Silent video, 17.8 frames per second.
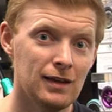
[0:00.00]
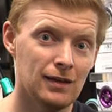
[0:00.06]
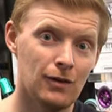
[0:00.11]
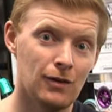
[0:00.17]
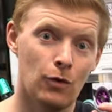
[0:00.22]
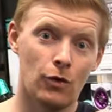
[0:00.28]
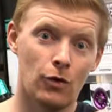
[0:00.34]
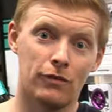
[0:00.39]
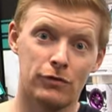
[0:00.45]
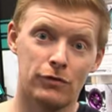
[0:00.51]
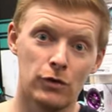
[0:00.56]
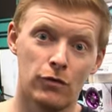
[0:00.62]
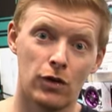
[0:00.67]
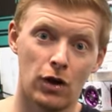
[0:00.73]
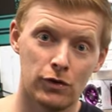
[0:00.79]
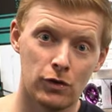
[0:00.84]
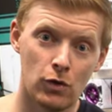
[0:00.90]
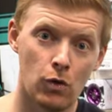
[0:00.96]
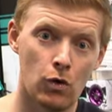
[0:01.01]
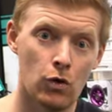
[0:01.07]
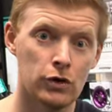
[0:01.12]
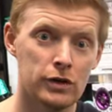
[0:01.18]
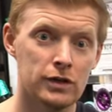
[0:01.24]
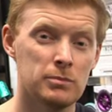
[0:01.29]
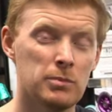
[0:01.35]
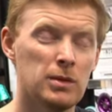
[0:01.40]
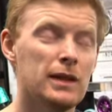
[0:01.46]
it, or if you've got your
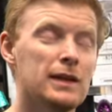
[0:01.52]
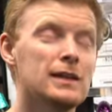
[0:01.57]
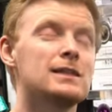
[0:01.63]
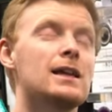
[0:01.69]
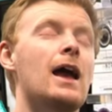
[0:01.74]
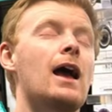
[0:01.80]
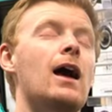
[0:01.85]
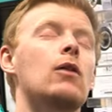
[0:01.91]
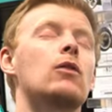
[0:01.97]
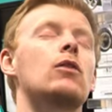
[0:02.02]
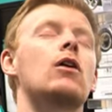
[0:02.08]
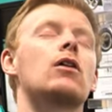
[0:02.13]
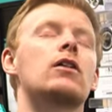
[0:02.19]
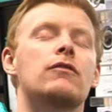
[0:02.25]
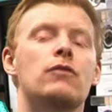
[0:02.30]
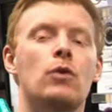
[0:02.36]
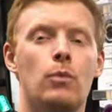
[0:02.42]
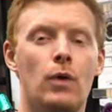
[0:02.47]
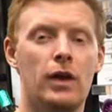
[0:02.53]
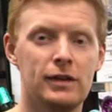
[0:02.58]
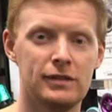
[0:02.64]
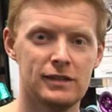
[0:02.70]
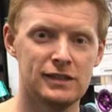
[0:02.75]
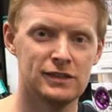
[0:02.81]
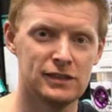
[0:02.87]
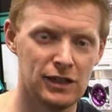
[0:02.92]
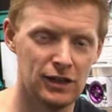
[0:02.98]
order placed, how long of a wait
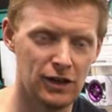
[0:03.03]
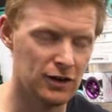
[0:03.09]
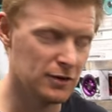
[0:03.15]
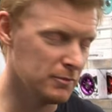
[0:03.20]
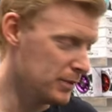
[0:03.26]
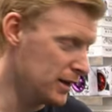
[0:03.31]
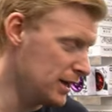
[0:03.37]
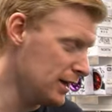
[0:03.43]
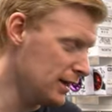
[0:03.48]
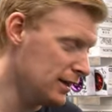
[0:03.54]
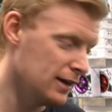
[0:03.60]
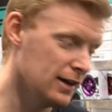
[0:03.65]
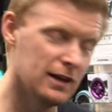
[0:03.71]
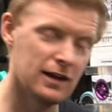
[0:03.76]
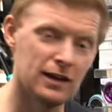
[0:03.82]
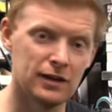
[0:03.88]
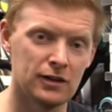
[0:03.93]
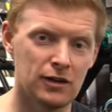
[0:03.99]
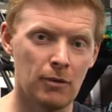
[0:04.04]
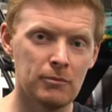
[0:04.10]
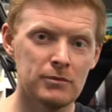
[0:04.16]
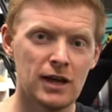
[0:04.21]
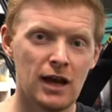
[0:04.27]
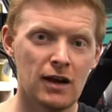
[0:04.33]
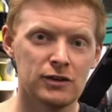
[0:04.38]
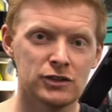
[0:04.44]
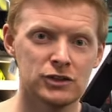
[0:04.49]
is it gonna be? Come
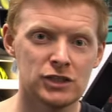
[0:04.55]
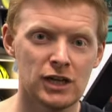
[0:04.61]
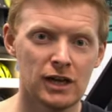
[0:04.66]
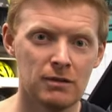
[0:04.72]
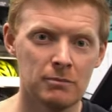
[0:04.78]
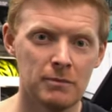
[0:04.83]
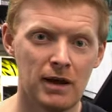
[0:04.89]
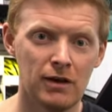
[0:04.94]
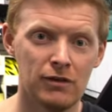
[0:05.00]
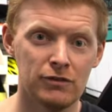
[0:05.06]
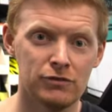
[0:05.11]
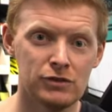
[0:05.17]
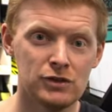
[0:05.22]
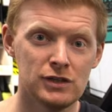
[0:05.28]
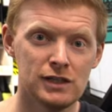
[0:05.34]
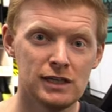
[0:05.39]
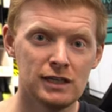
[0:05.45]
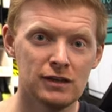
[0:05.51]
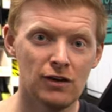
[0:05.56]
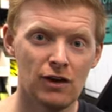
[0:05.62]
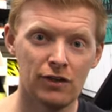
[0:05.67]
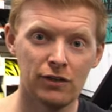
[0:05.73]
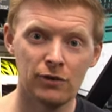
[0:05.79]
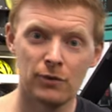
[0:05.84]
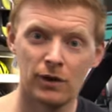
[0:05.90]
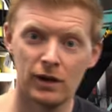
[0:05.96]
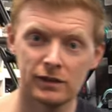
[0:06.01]
down and check them out if you need.
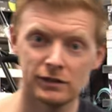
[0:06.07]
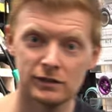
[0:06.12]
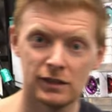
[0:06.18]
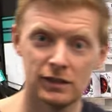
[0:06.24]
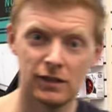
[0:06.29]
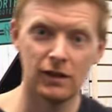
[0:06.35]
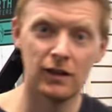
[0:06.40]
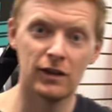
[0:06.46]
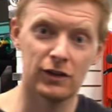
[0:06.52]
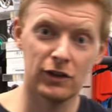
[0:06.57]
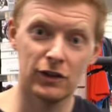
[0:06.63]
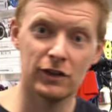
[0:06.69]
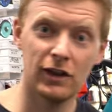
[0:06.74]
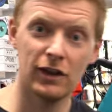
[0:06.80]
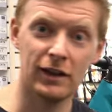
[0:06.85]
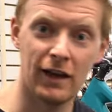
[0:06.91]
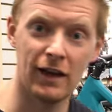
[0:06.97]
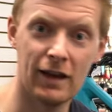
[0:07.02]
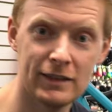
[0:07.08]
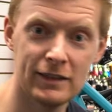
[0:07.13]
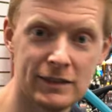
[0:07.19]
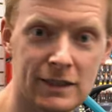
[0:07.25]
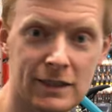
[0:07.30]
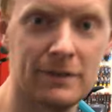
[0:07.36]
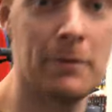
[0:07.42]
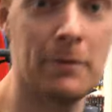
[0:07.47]
Otherwise, good luck, guys.